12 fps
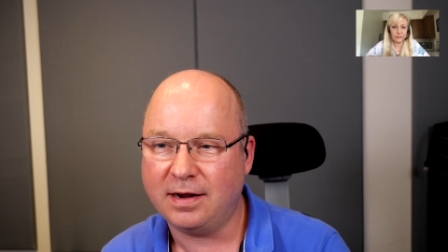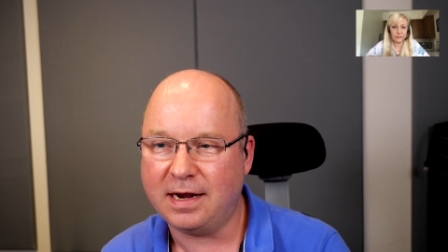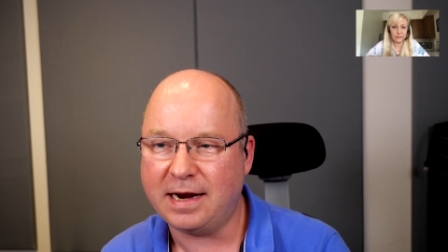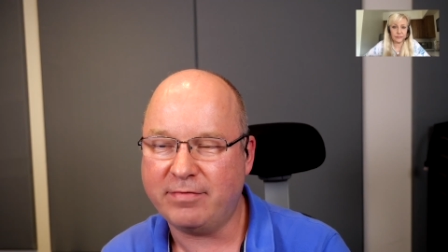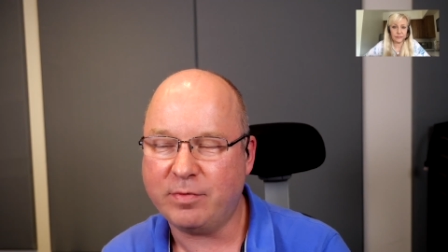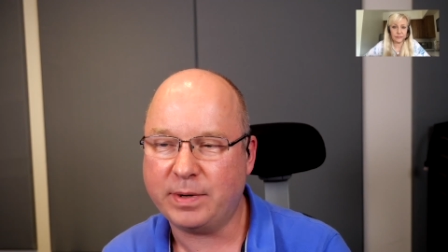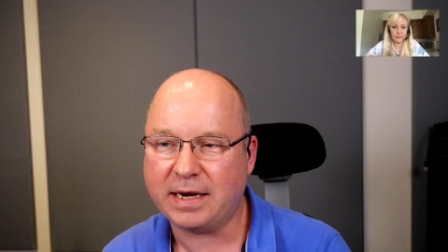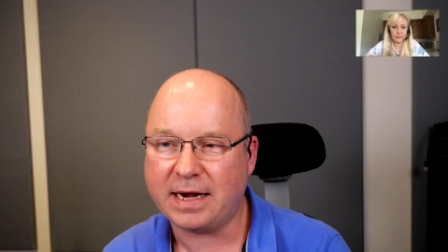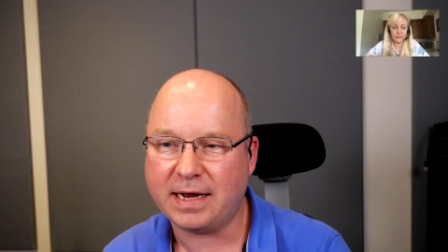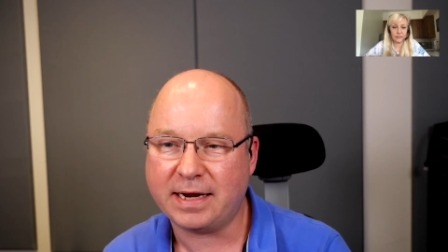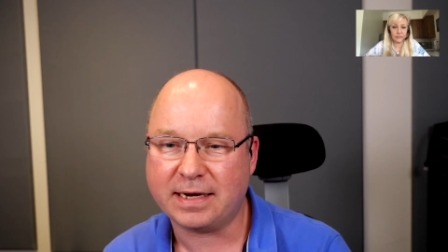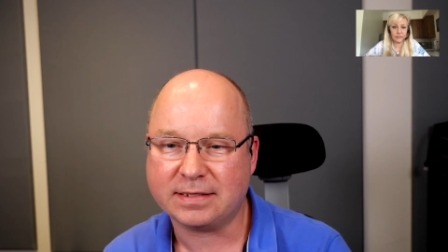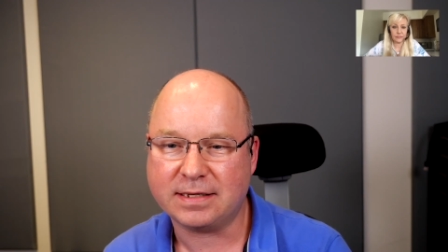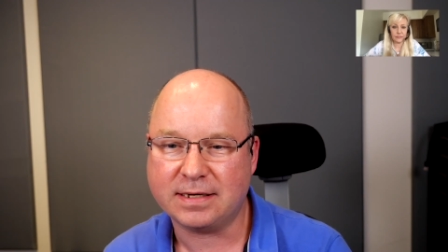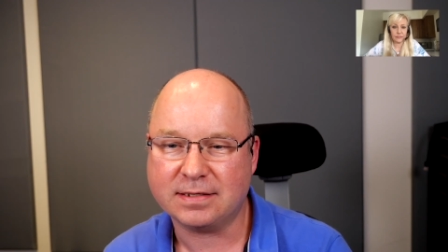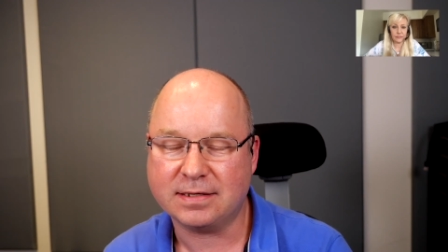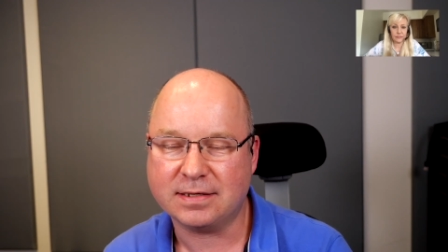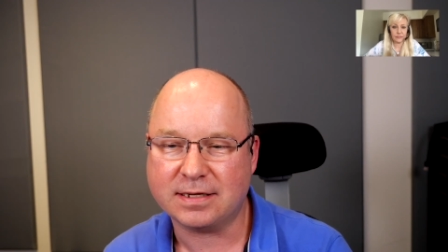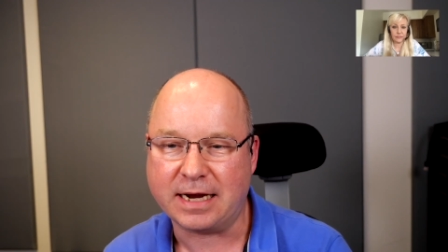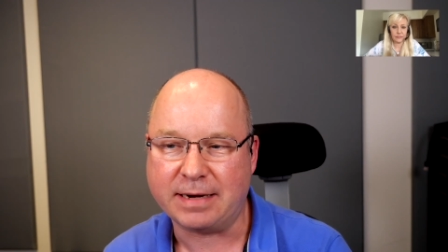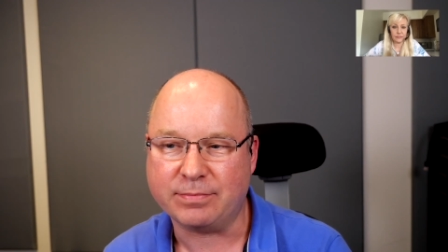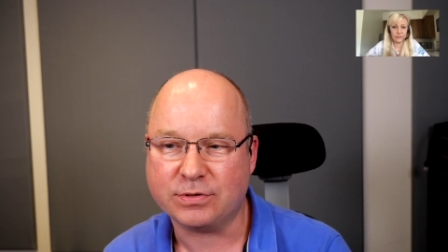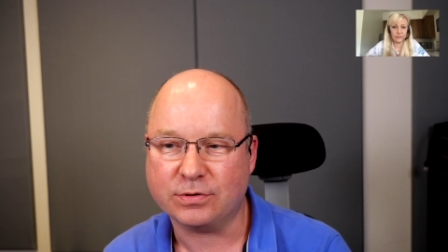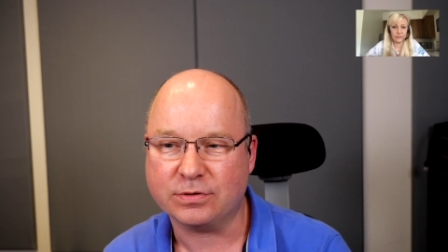everybody had access to the
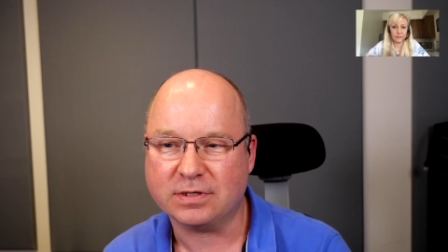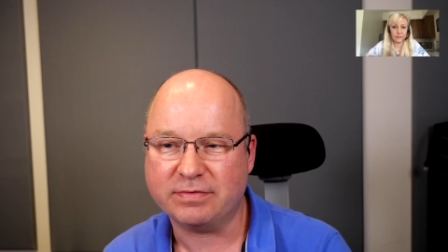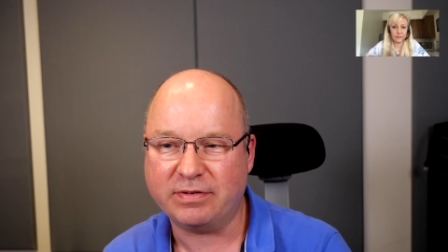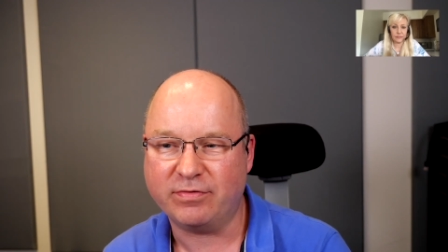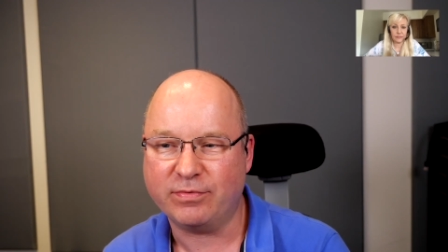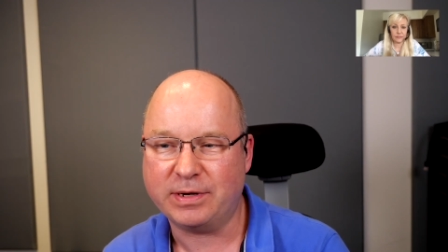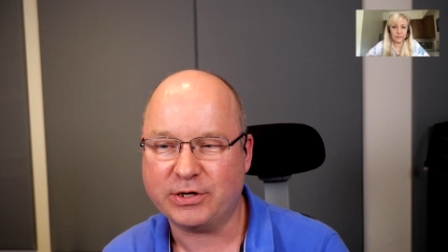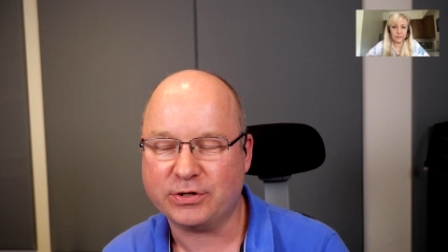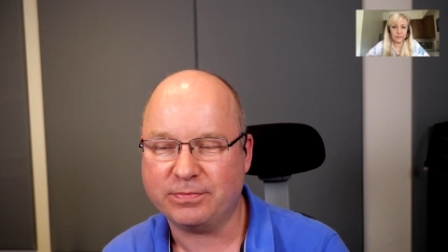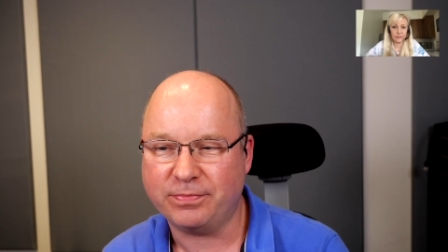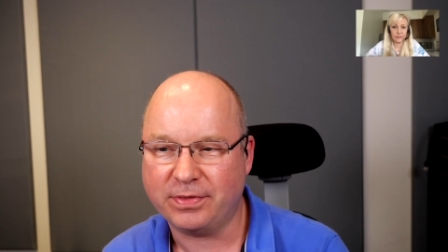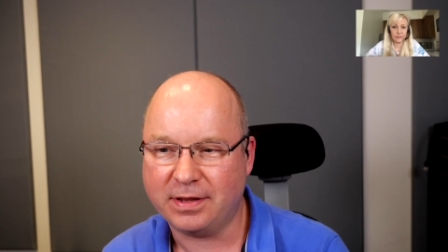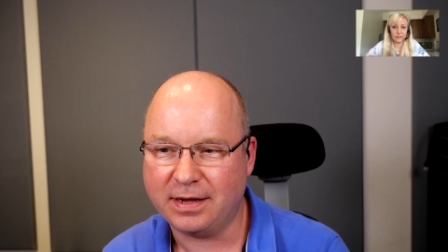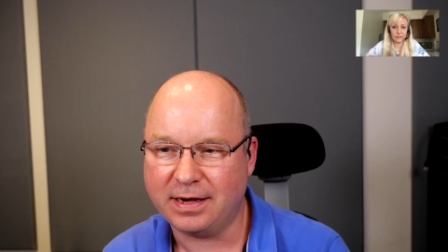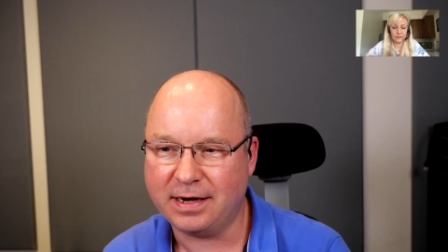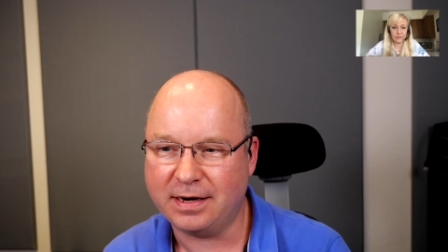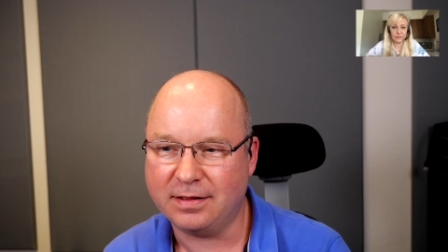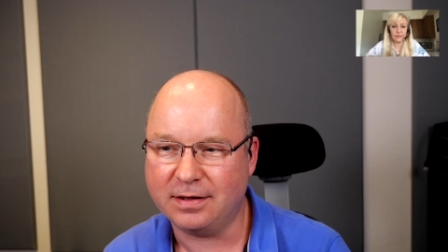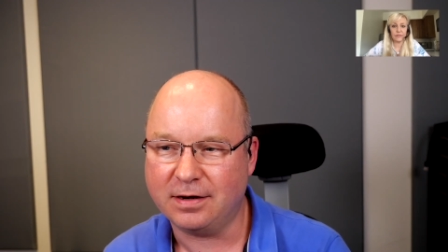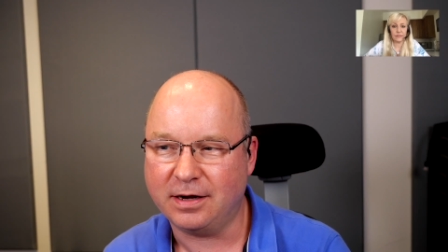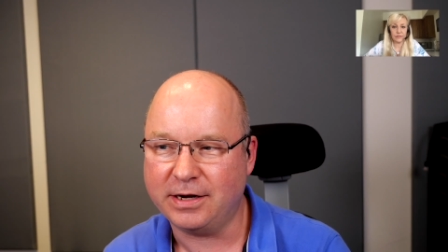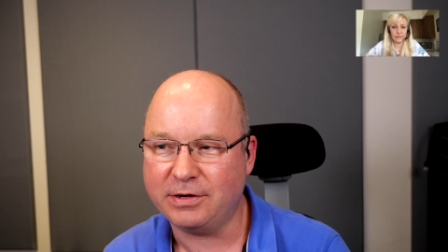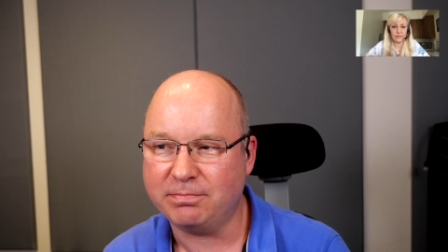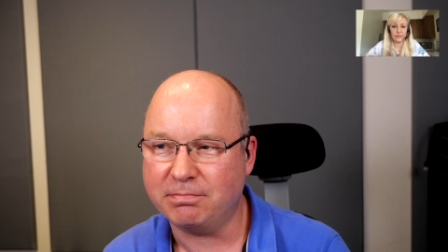same sorts of information, and that
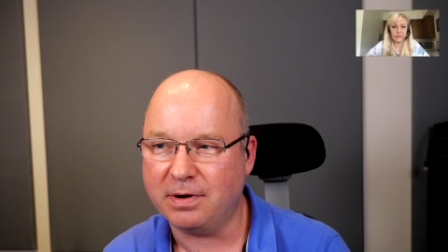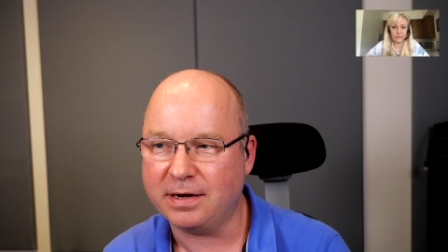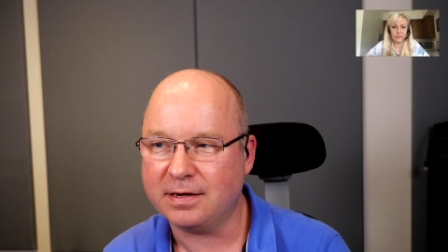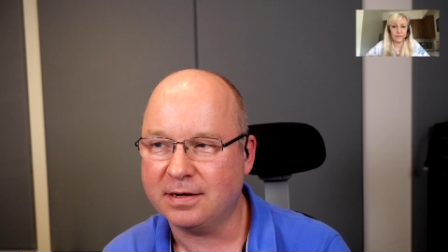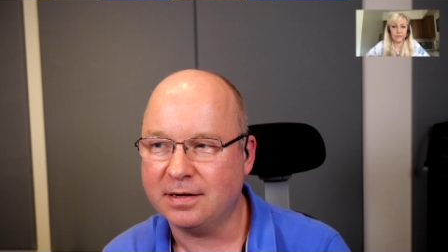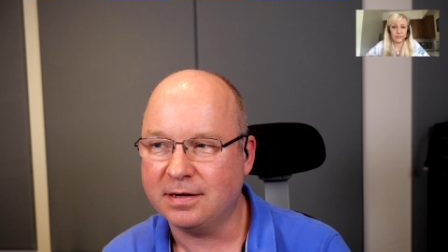I might,